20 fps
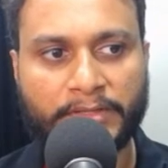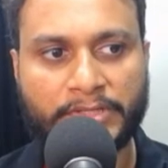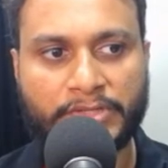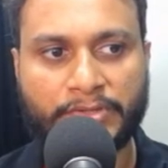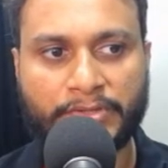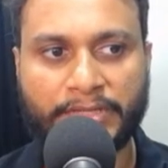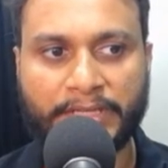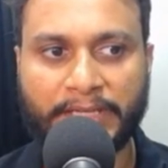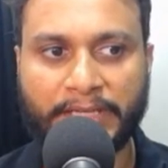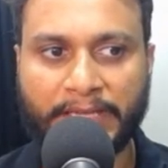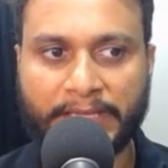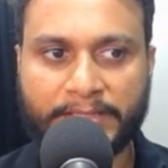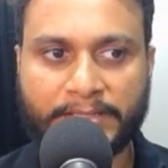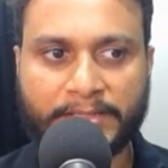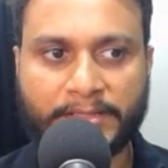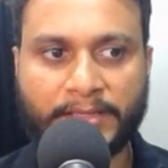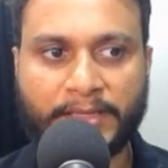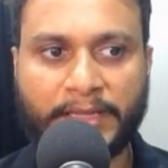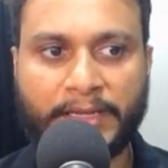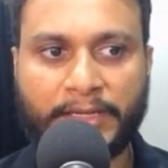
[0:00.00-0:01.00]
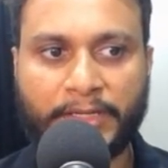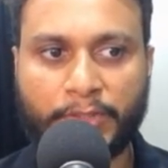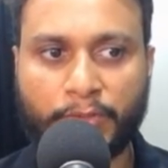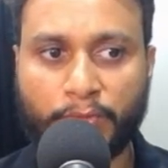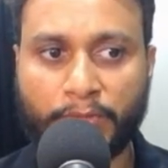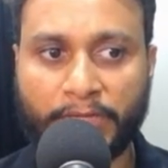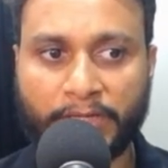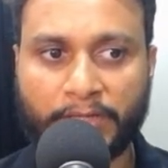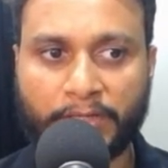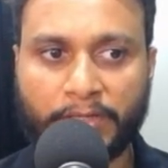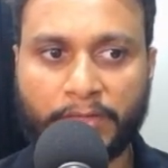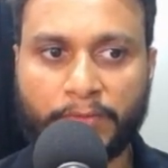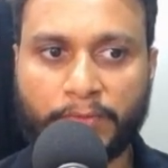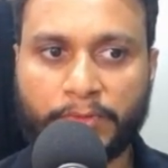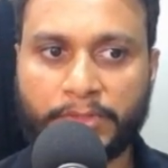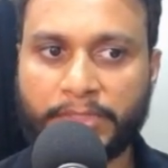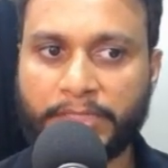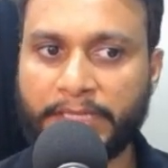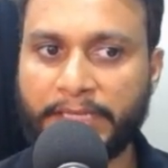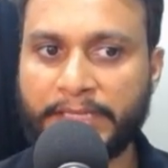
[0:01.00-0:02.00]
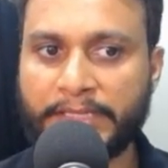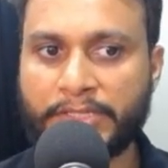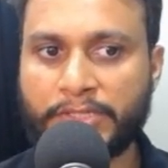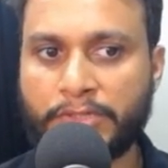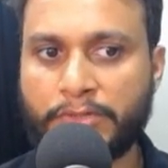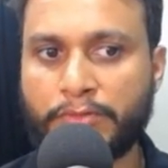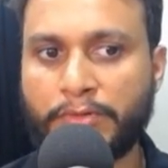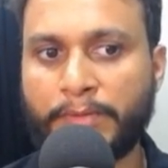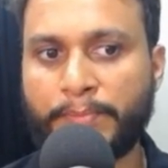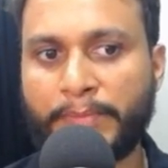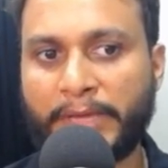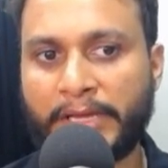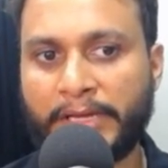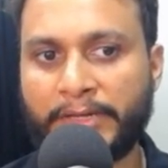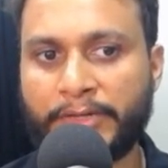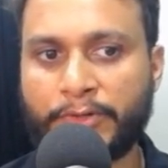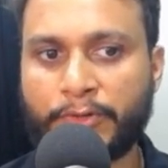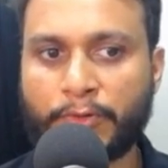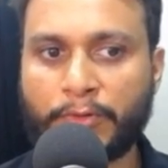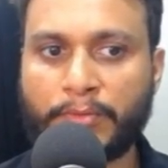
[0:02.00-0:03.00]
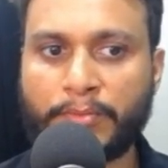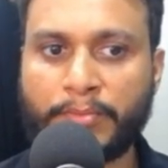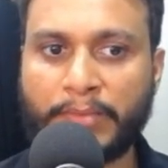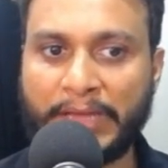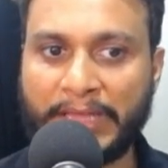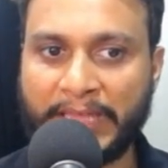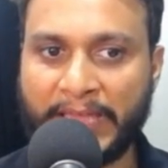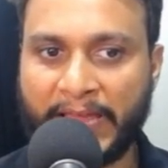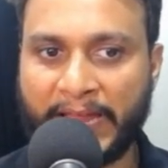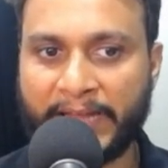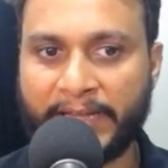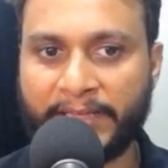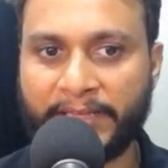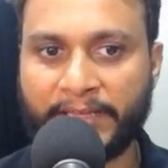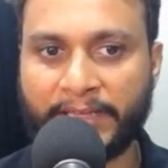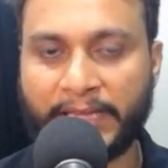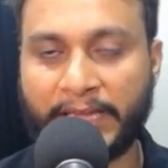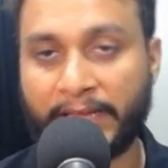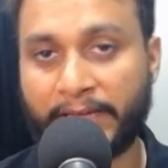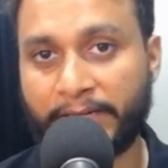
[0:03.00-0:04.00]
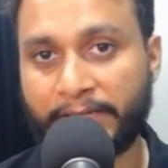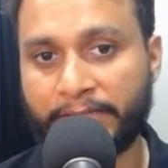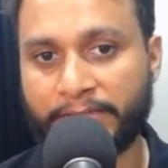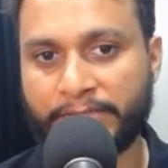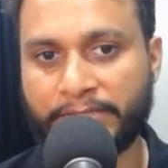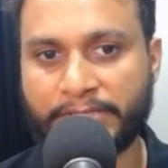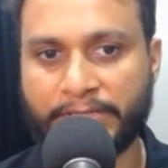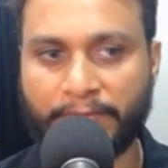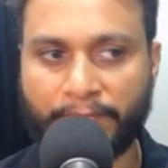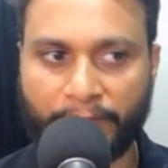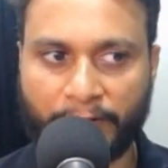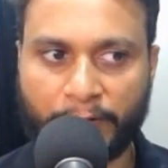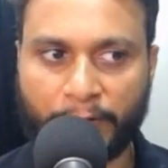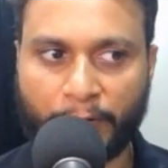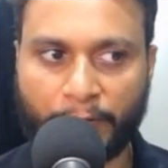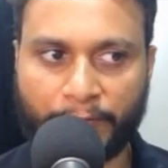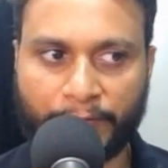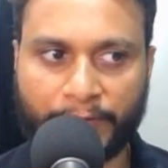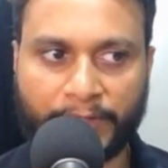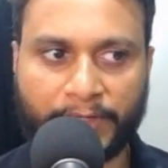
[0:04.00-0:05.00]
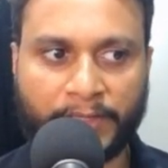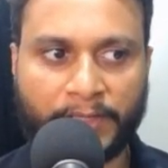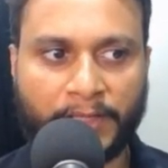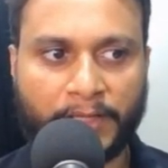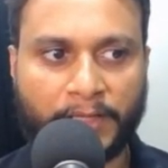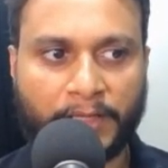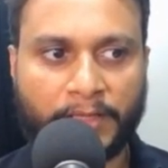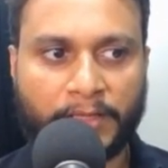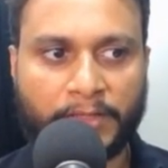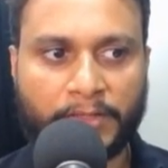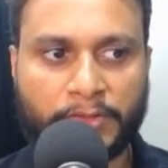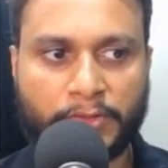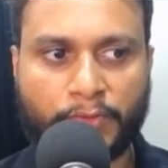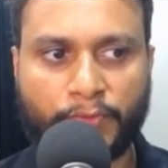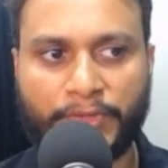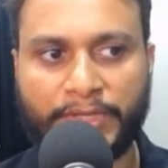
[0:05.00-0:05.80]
a string S and you can convert S to a palindrome by adding characters in front of it. So